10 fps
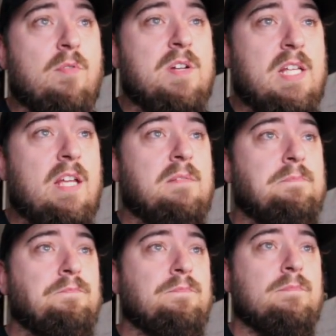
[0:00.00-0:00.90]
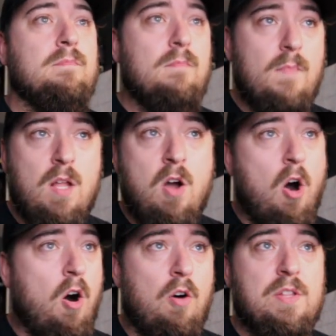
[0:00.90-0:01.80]
by 14.
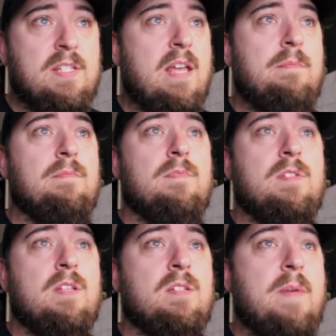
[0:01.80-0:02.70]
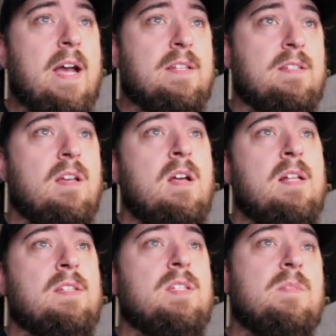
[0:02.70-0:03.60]
All the same, the specs.
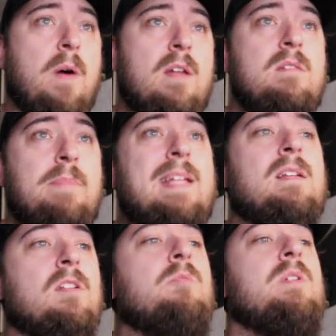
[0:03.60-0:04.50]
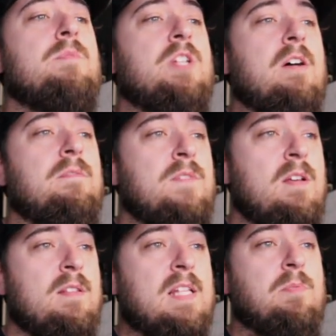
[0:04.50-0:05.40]
It's a spun beaded aluminum shell.
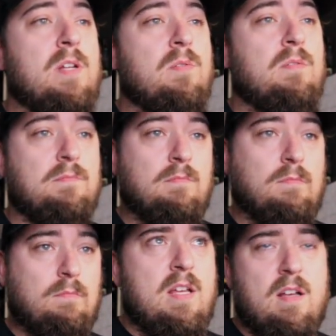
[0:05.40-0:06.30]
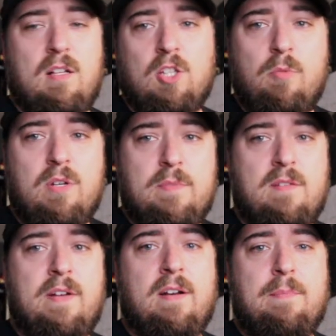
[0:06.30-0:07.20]
That's pretty cool. Aluminum
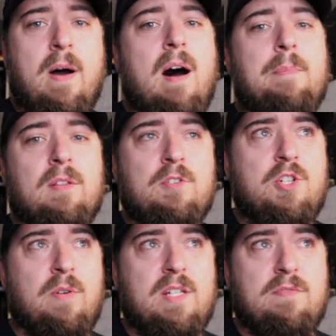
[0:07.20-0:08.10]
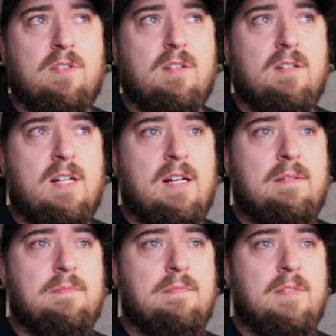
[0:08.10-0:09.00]
is a very popular choice for
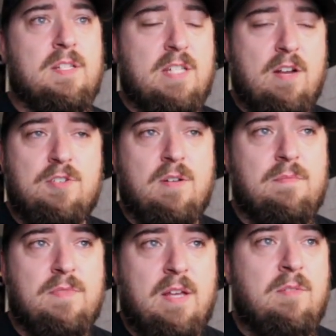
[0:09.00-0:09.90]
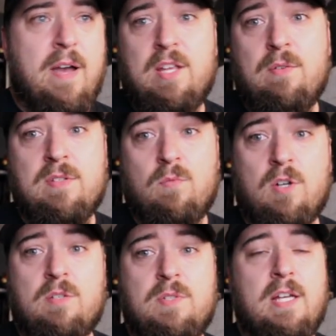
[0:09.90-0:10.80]
a snare drum that you might use in the
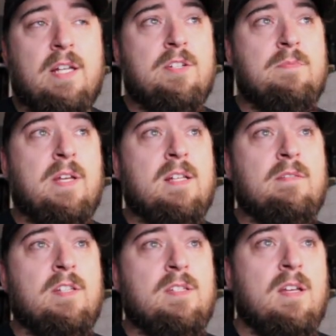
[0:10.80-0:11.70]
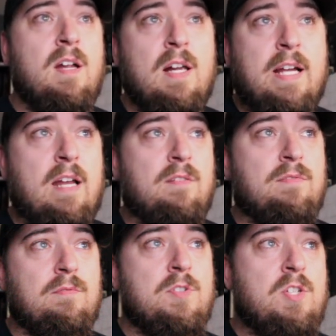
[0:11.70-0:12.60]
worship setting just because of its kind
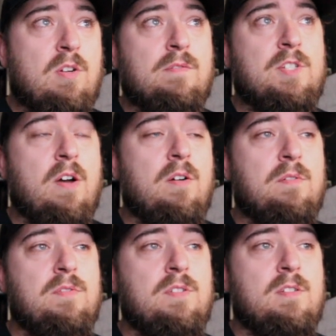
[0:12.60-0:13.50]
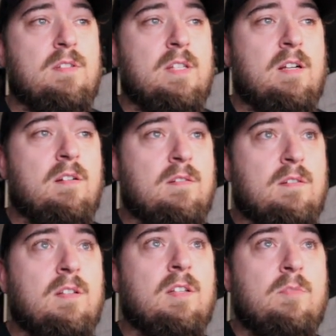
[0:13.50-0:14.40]
of reserved tones. They're
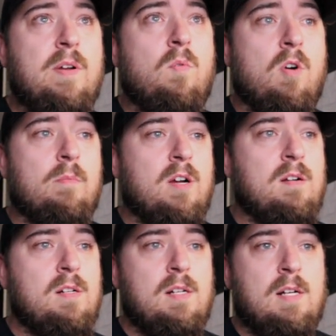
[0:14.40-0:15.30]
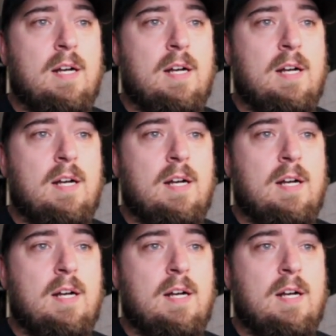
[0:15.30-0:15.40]
a little bit warmer.